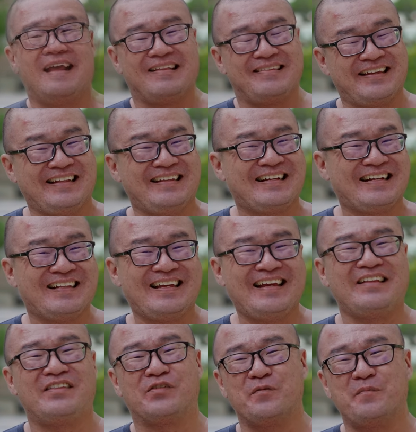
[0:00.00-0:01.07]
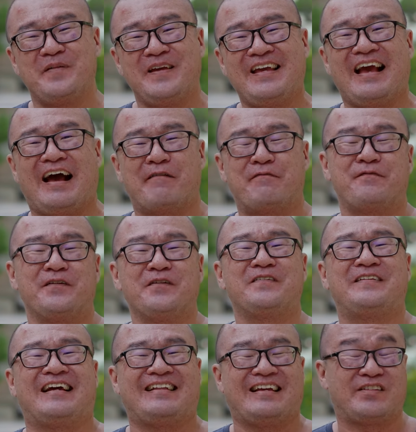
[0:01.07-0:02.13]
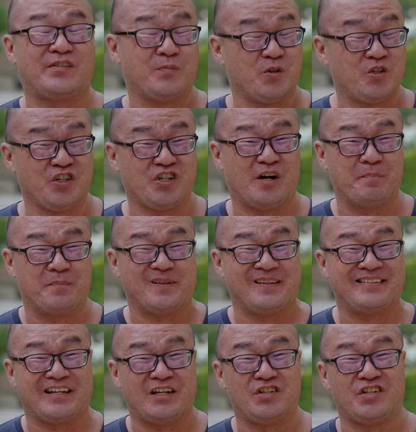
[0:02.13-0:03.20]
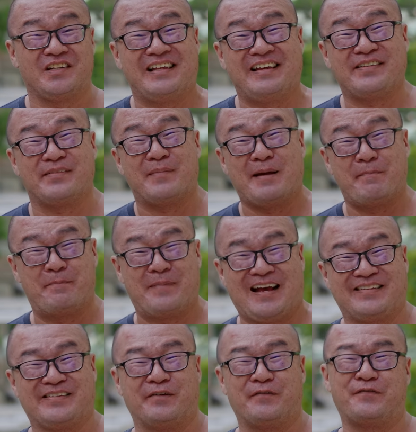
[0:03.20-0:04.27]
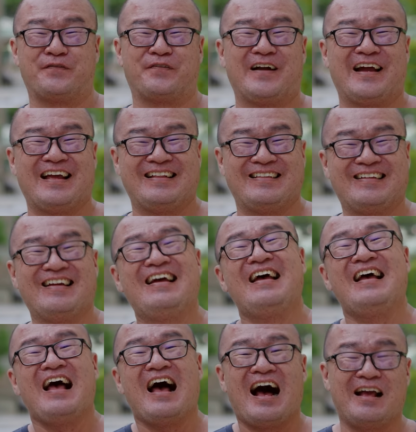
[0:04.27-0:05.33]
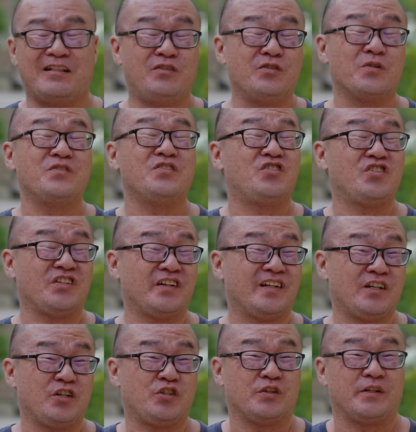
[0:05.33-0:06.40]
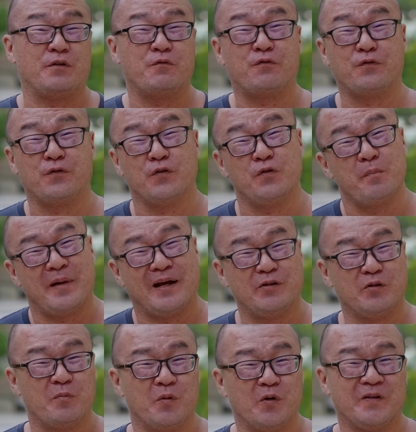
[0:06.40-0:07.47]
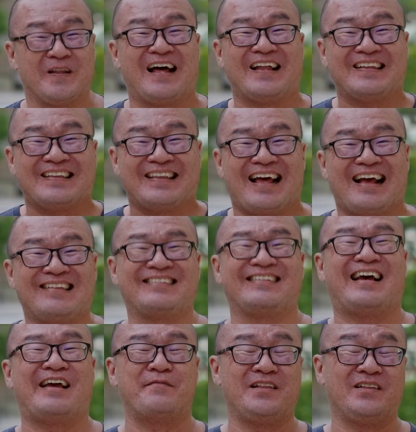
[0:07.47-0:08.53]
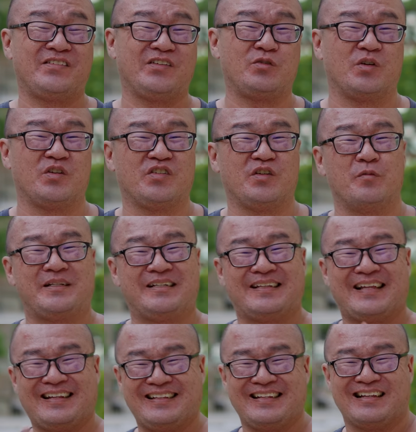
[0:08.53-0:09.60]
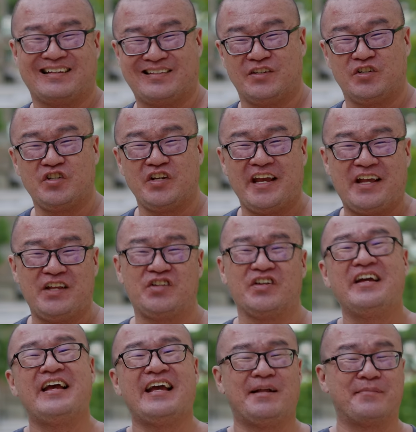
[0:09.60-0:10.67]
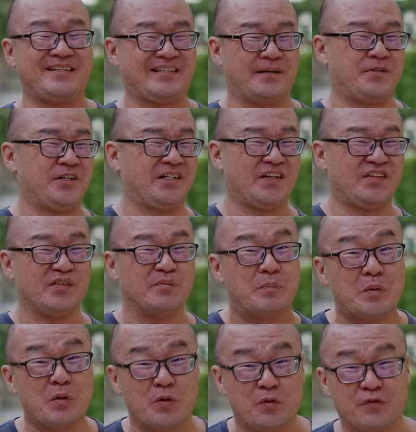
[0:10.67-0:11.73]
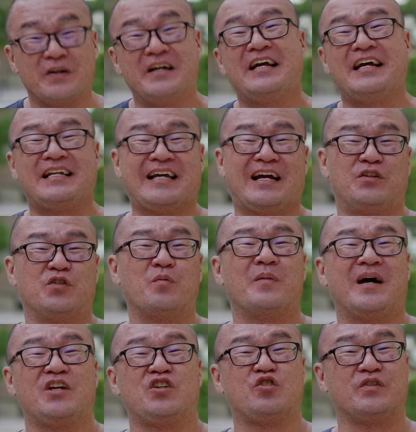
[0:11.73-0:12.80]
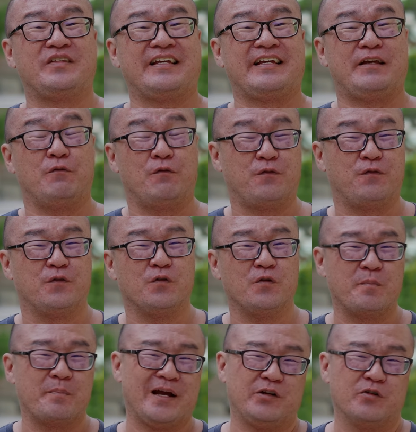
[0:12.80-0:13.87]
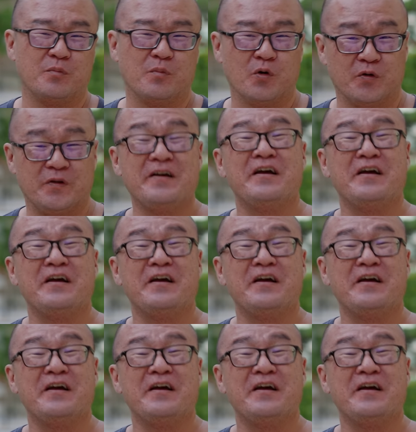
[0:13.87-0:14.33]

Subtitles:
Technically, to me, I feel that exposure compensation is my best friend. I don't generally shoot in full manual mode unless I'm in a situation where the lighting doesn't change and my subject doesn't move, then I don't mind shooting in full manual mode.